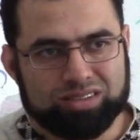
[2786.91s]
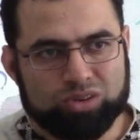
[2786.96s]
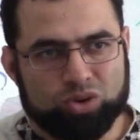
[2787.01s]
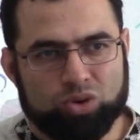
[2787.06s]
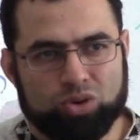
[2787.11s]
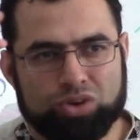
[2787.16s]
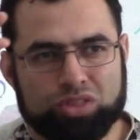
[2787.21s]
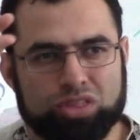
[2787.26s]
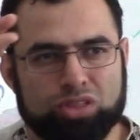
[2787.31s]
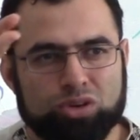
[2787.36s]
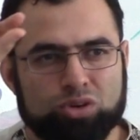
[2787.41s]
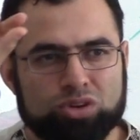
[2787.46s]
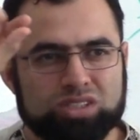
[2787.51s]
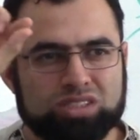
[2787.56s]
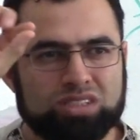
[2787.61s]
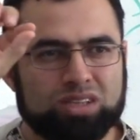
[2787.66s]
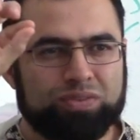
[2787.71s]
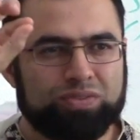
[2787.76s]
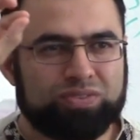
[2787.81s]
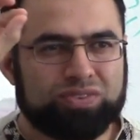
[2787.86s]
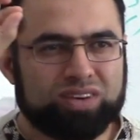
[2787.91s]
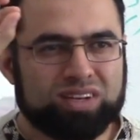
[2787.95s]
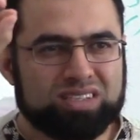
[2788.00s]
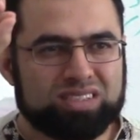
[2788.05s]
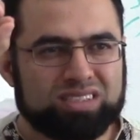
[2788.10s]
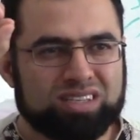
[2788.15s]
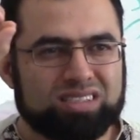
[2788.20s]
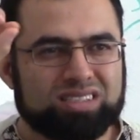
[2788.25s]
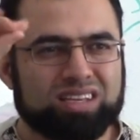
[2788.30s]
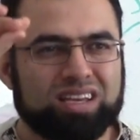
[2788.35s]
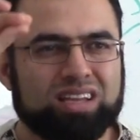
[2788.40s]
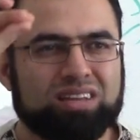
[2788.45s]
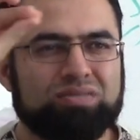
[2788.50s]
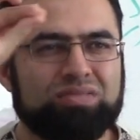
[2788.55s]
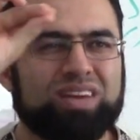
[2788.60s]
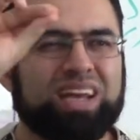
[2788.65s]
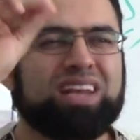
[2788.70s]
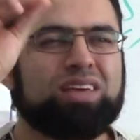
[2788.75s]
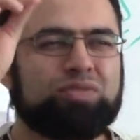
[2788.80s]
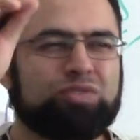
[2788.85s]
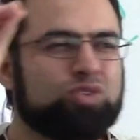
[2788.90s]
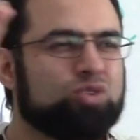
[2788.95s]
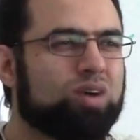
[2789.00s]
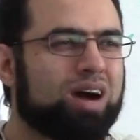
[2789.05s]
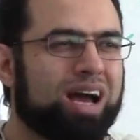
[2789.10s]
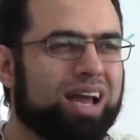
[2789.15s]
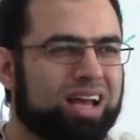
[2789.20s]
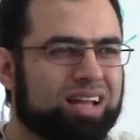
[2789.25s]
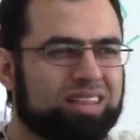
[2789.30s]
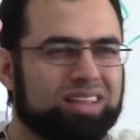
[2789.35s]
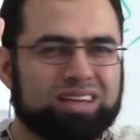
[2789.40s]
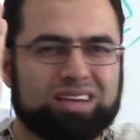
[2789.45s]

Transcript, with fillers: or those differences in very few ayat,